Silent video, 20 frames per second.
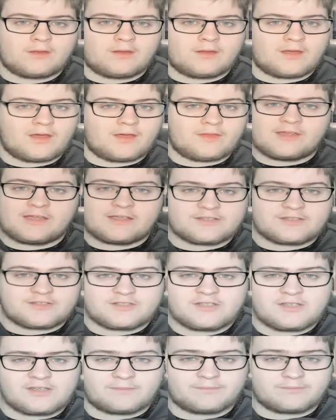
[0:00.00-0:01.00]
And that's
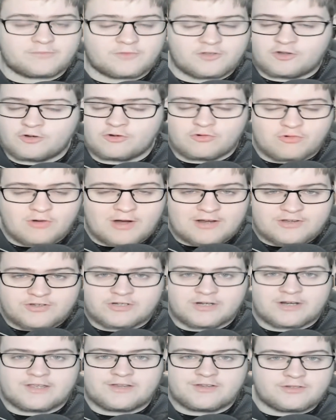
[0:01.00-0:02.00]
it.
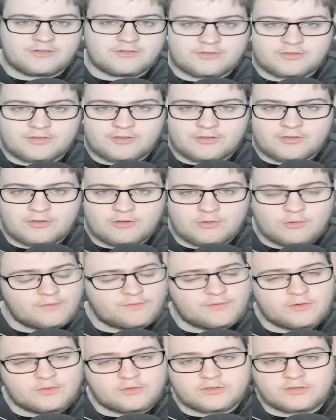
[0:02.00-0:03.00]
Congratulations to you
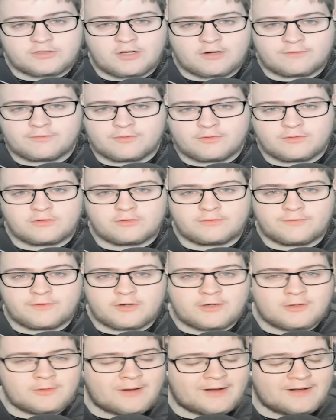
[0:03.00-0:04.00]
if you stuck through this
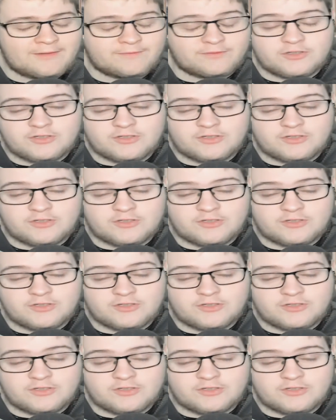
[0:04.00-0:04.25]
video and have